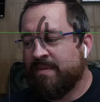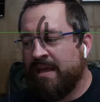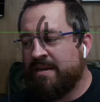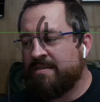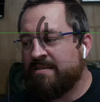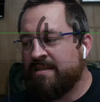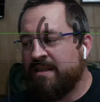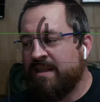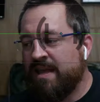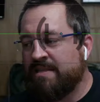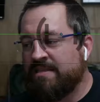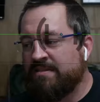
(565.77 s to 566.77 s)
Listen,
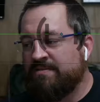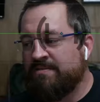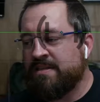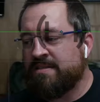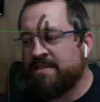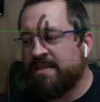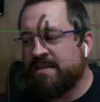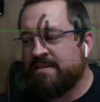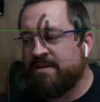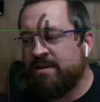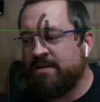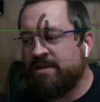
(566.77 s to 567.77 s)
lights and fencing is
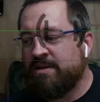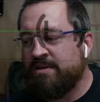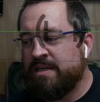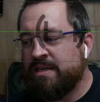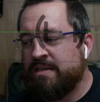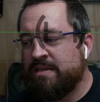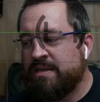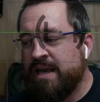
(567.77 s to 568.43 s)
all you need.